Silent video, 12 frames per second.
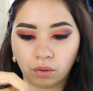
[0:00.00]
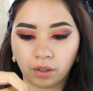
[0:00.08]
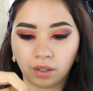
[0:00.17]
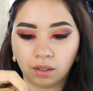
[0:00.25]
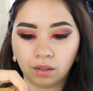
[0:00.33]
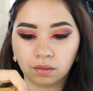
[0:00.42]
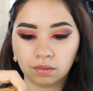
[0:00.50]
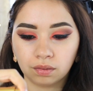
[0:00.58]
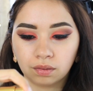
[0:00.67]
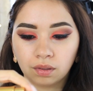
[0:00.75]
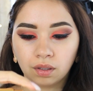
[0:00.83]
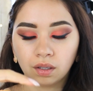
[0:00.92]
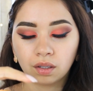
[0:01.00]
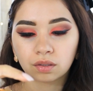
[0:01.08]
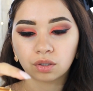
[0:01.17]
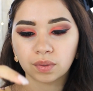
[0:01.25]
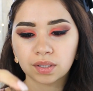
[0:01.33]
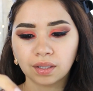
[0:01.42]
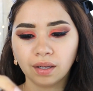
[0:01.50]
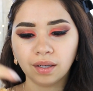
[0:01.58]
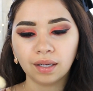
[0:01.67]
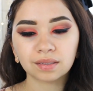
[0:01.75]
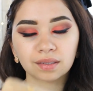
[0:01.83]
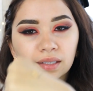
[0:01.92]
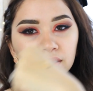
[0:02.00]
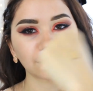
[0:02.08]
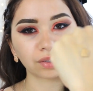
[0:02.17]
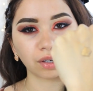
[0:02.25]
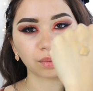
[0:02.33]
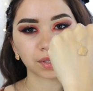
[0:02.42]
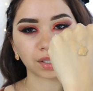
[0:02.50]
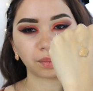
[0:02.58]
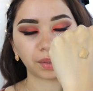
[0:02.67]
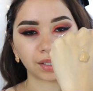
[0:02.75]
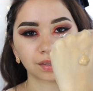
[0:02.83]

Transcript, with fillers: Okay, so it's not as thick as I thought it was going to be.